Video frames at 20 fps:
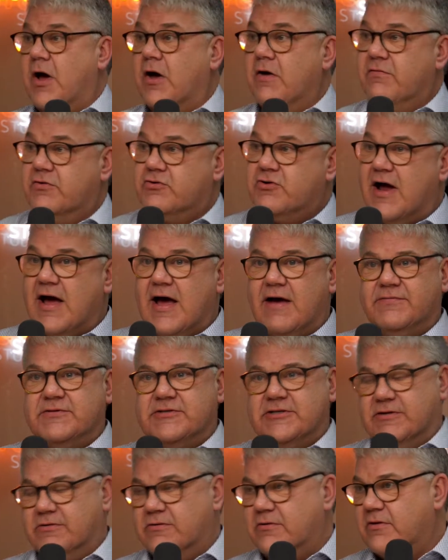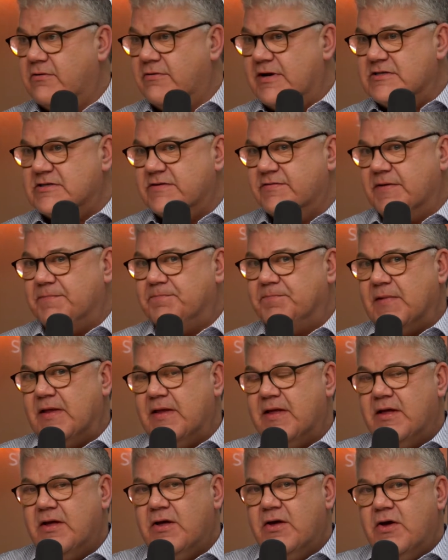overdrafts and all the rest of it.
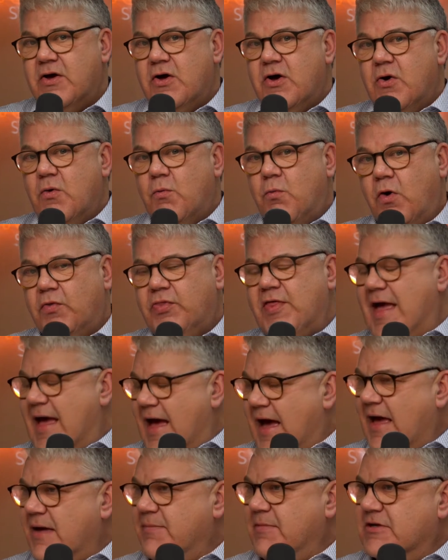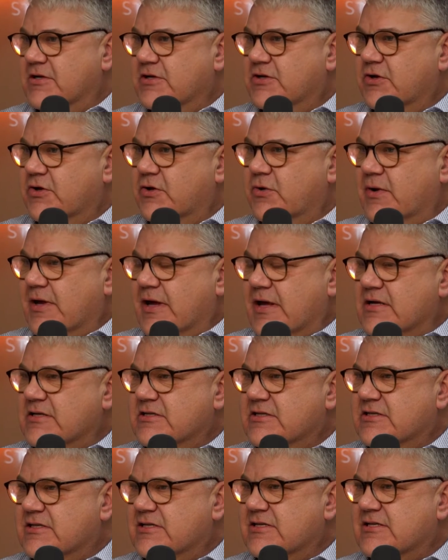What they're aiming to do
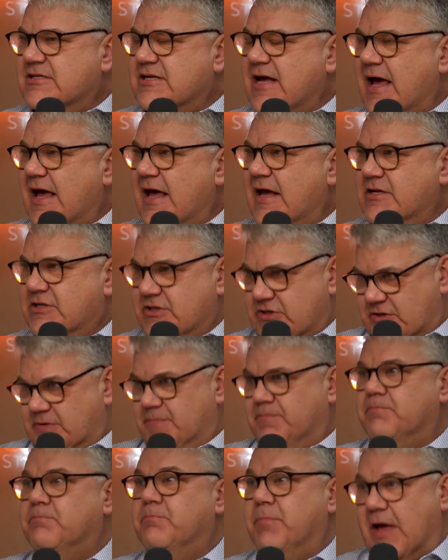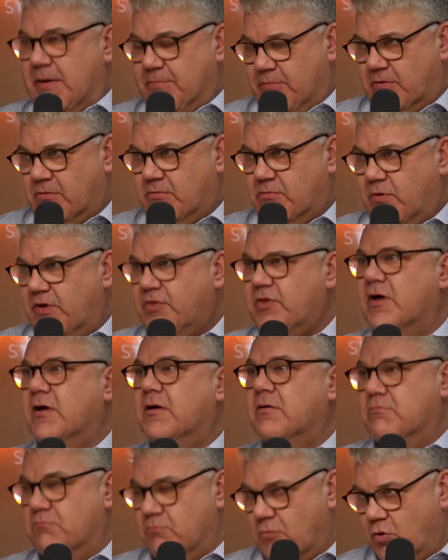is to say to people with
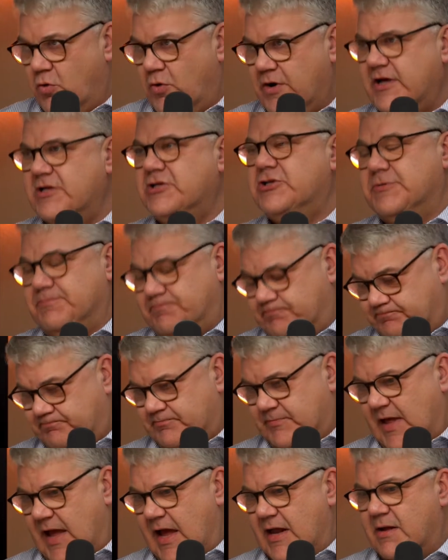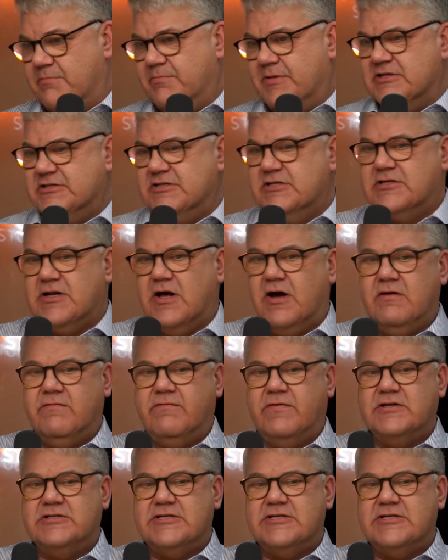a mortgage and a business loan, for